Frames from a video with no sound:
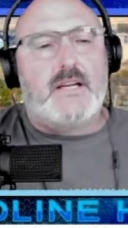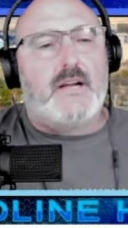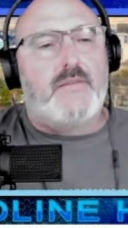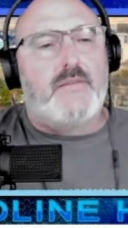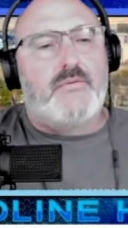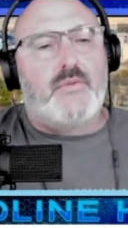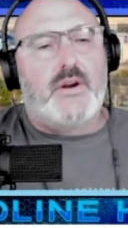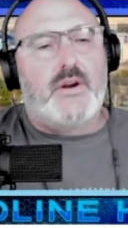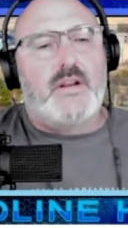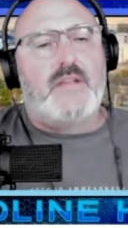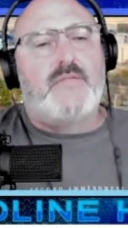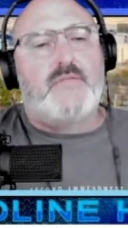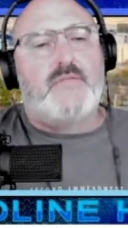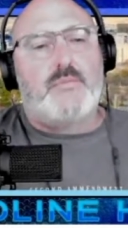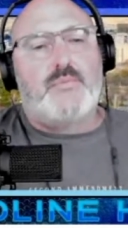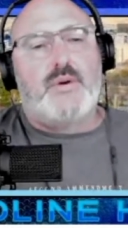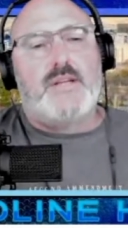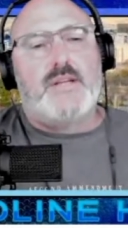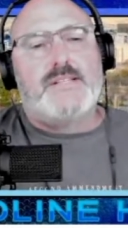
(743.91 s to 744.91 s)
of running
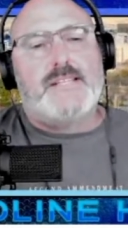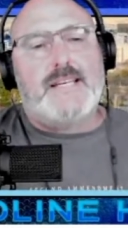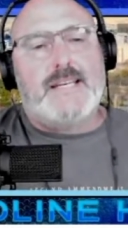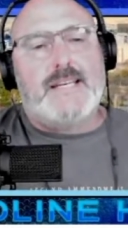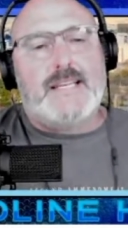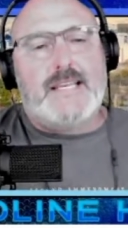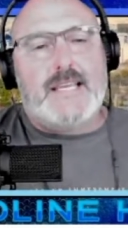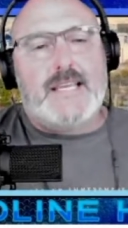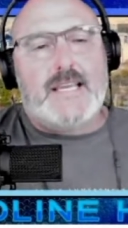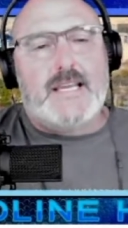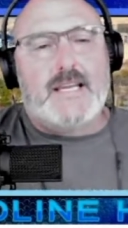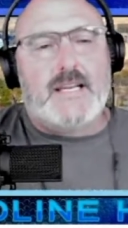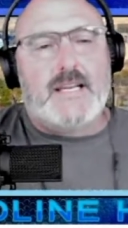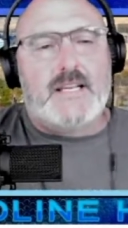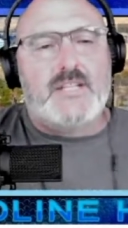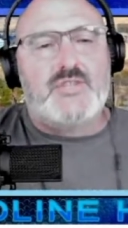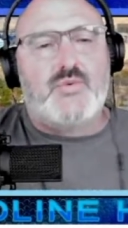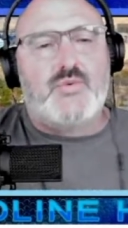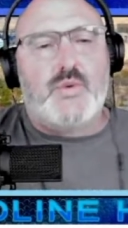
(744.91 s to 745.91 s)
for president again
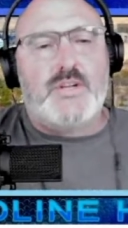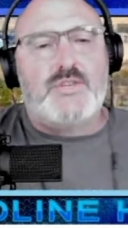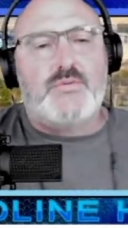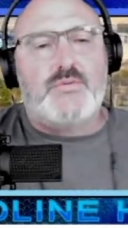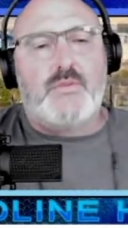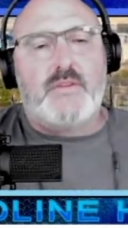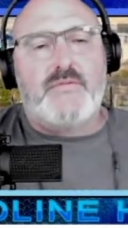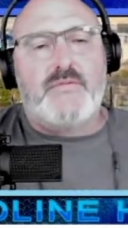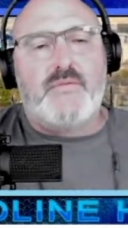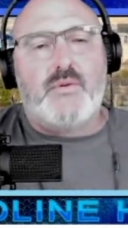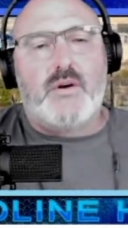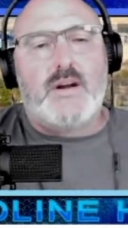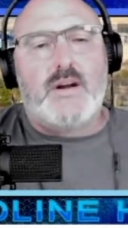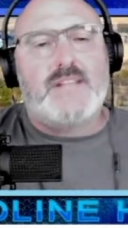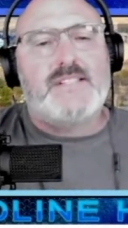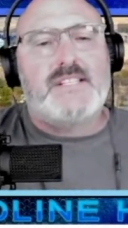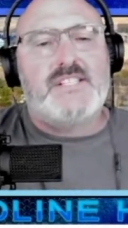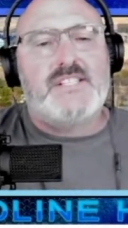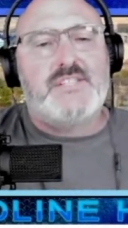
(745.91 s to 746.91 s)
in 2024
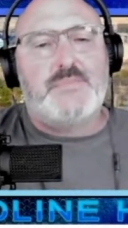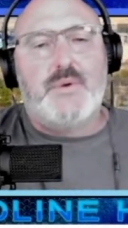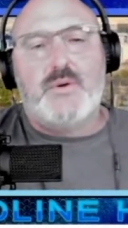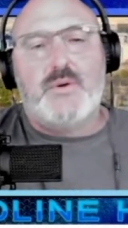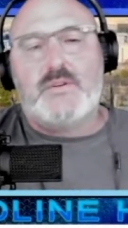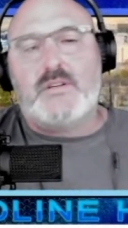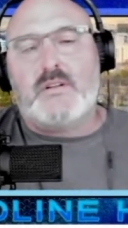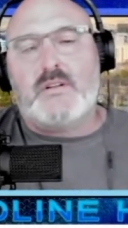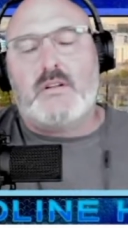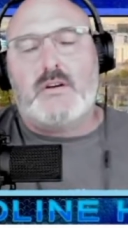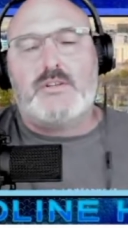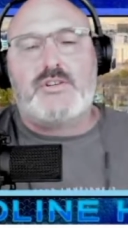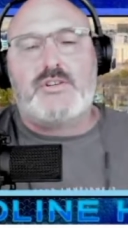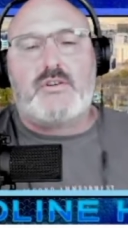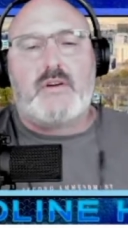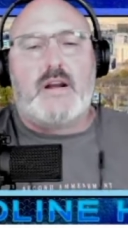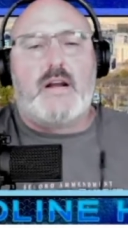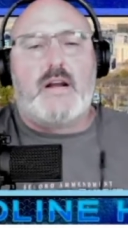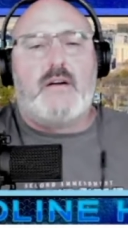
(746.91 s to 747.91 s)
as he spoke to a large
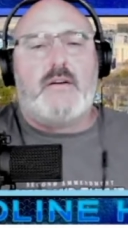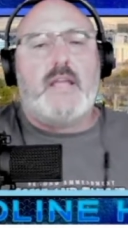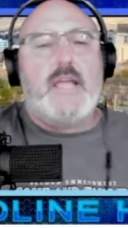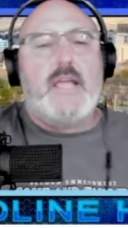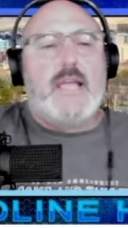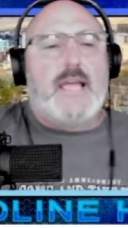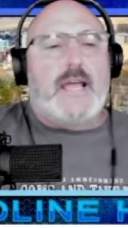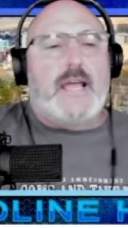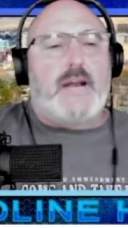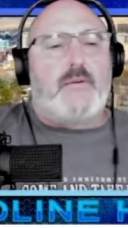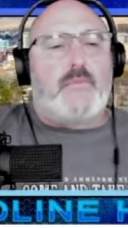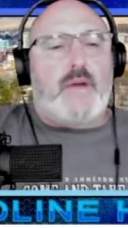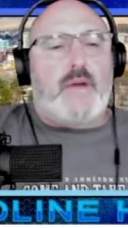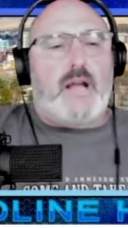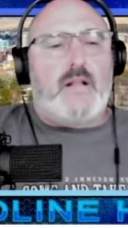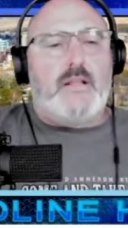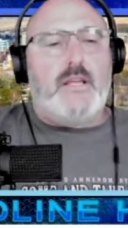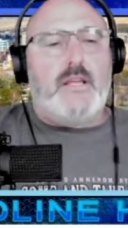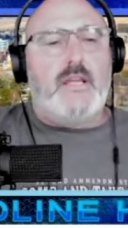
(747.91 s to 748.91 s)
crowd at a
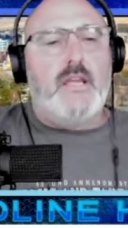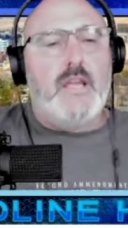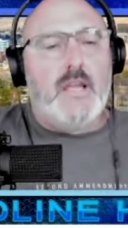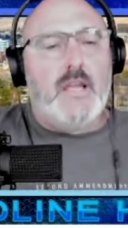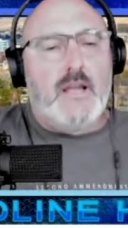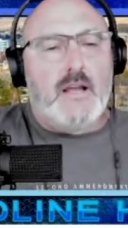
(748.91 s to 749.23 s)
rally